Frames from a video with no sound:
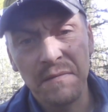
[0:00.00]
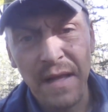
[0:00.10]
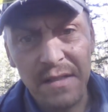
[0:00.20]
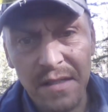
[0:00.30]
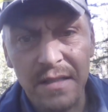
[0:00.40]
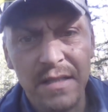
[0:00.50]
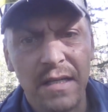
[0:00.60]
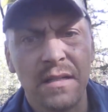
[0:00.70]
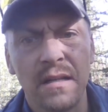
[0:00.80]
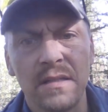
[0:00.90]
flashlight
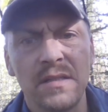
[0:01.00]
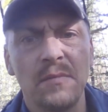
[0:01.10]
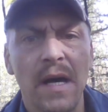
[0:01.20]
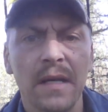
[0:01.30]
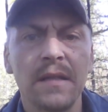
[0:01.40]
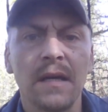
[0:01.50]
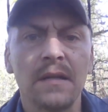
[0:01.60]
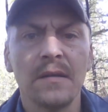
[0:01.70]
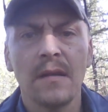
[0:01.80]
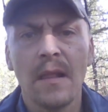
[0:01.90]
technology back
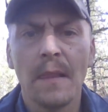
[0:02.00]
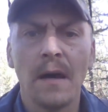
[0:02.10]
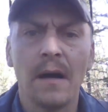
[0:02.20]
then.